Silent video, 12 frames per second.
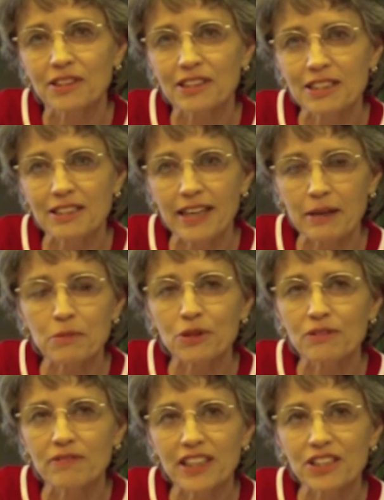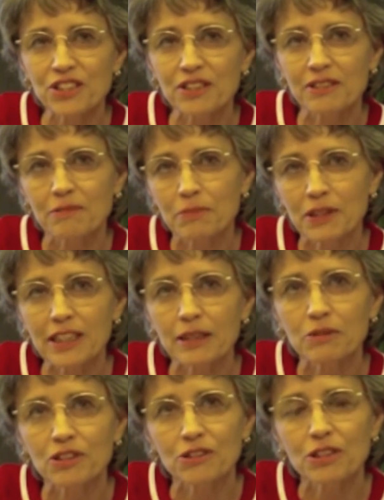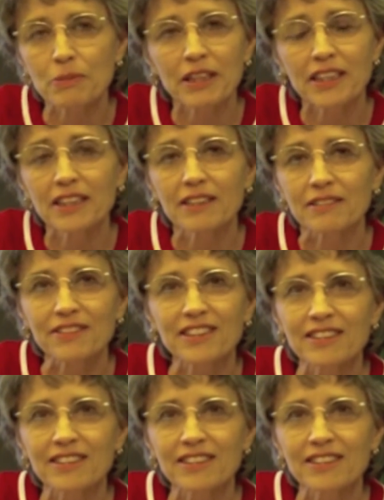it's that motivation, being able to use my gifts.